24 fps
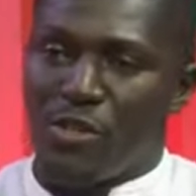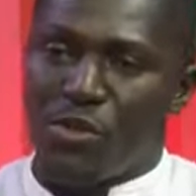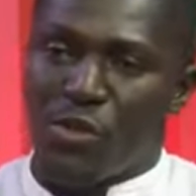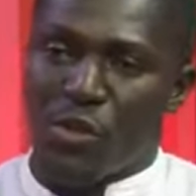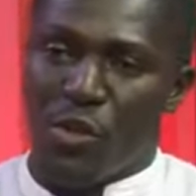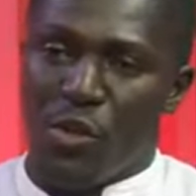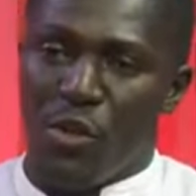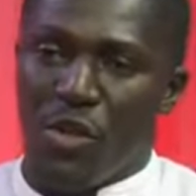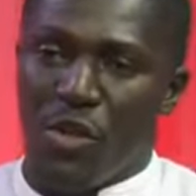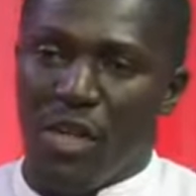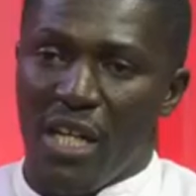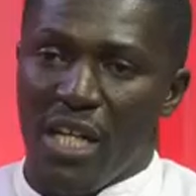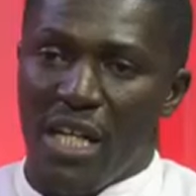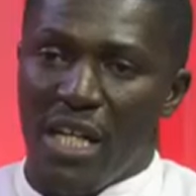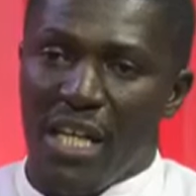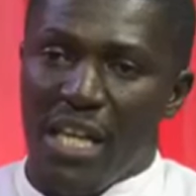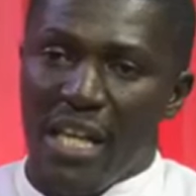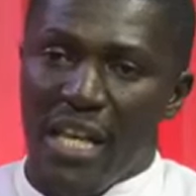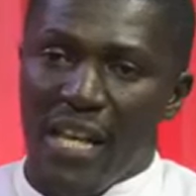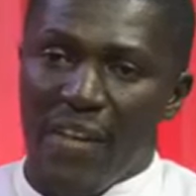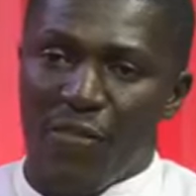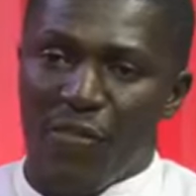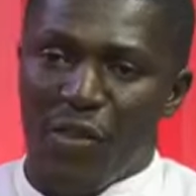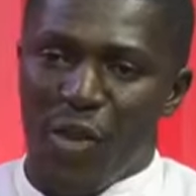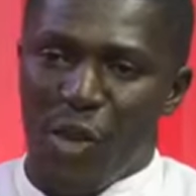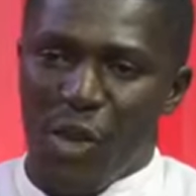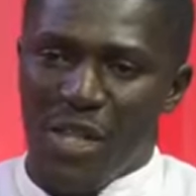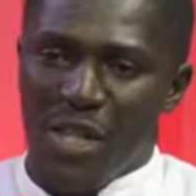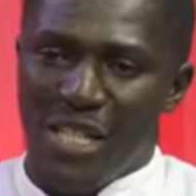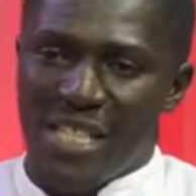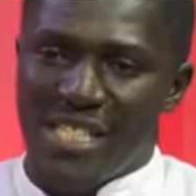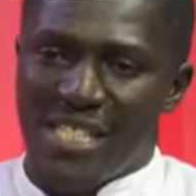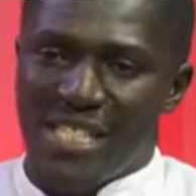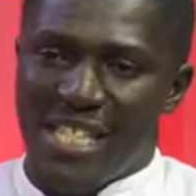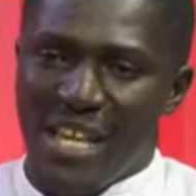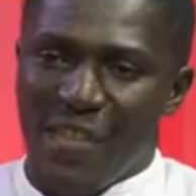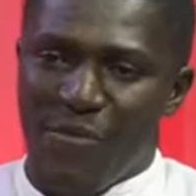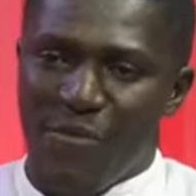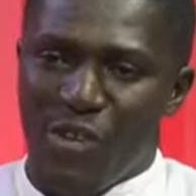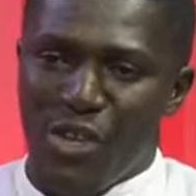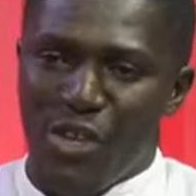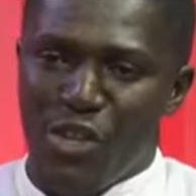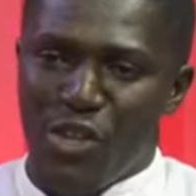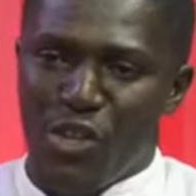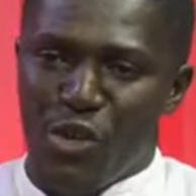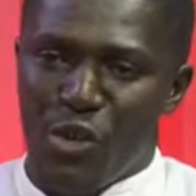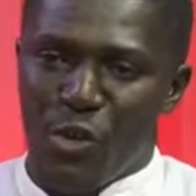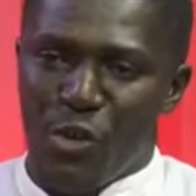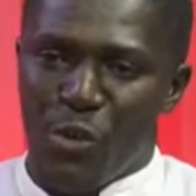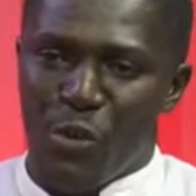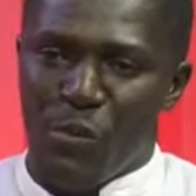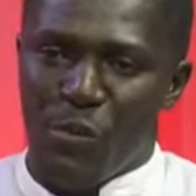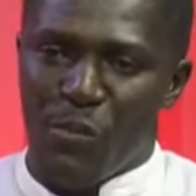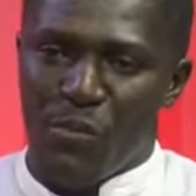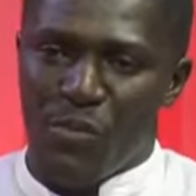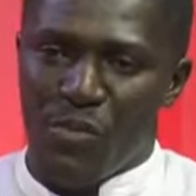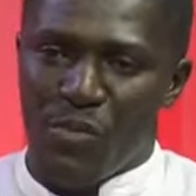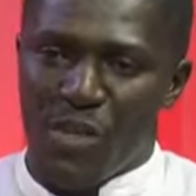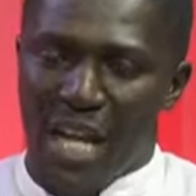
So, if God is giving you